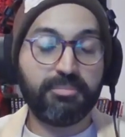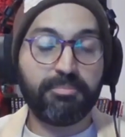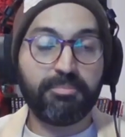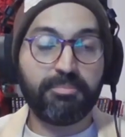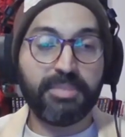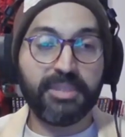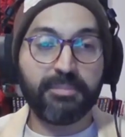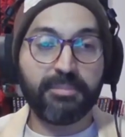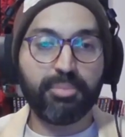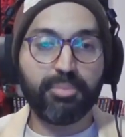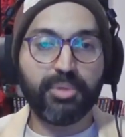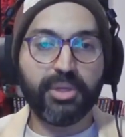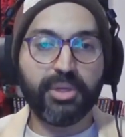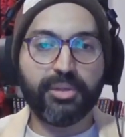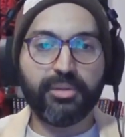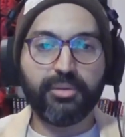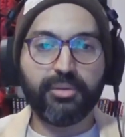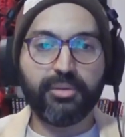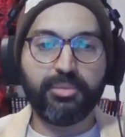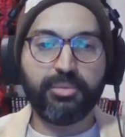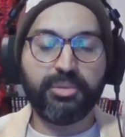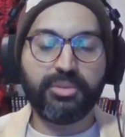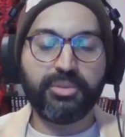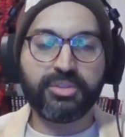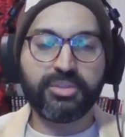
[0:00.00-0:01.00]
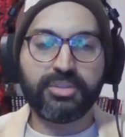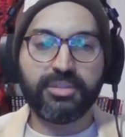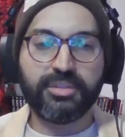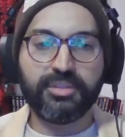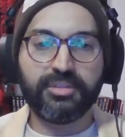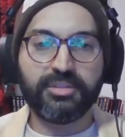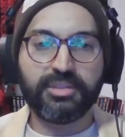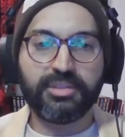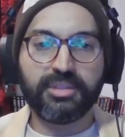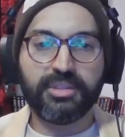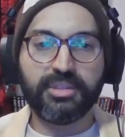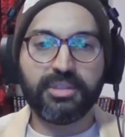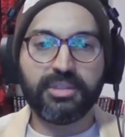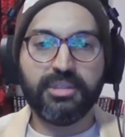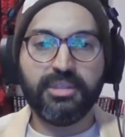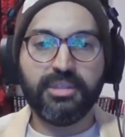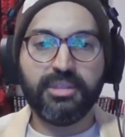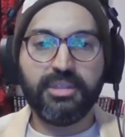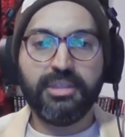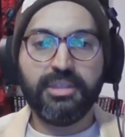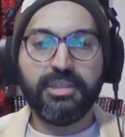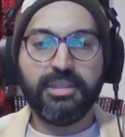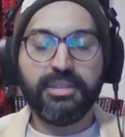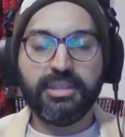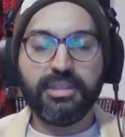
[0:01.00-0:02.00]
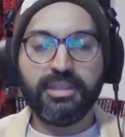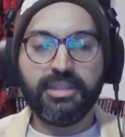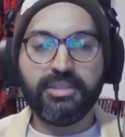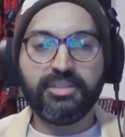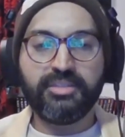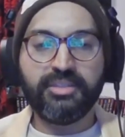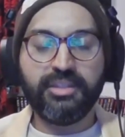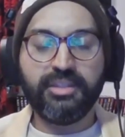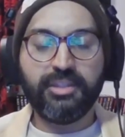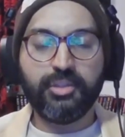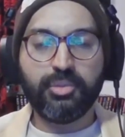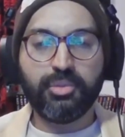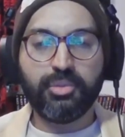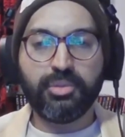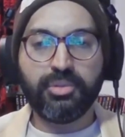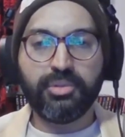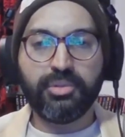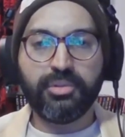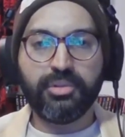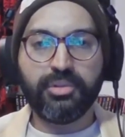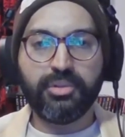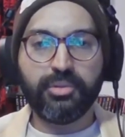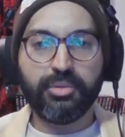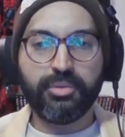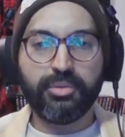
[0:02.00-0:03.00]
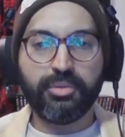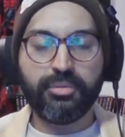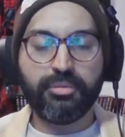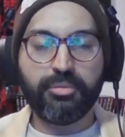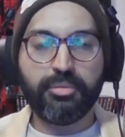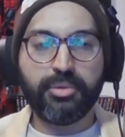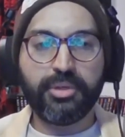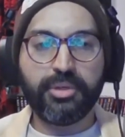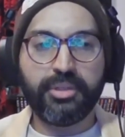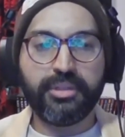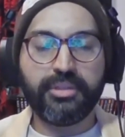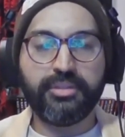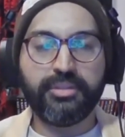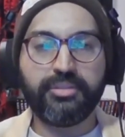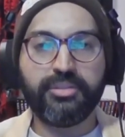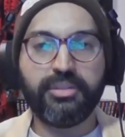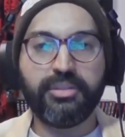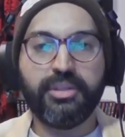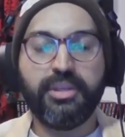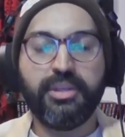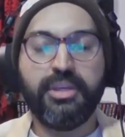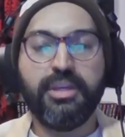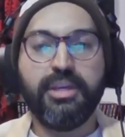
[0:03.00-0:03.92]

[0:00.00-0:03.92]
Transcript: big brother, which is its sequel, The Lord of the Rings.